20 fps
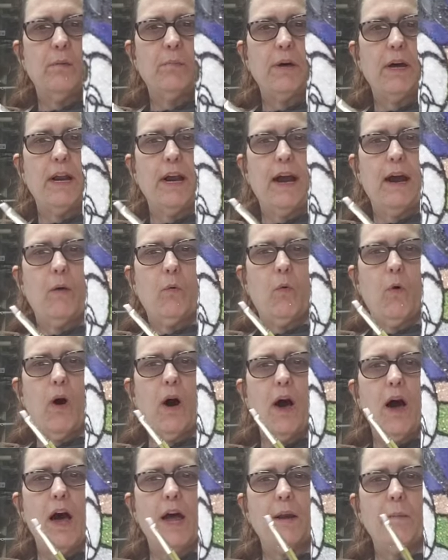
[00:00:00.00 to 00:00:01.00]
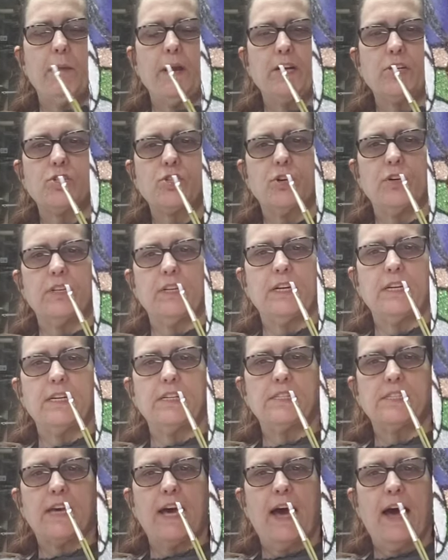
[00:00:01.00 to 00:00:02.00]
But I want to make sure that
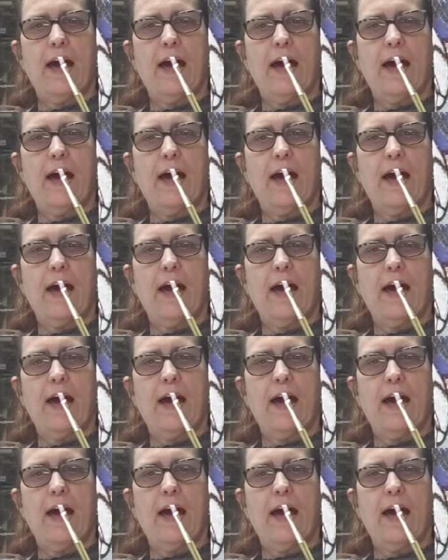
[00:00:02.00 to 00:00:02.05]
it's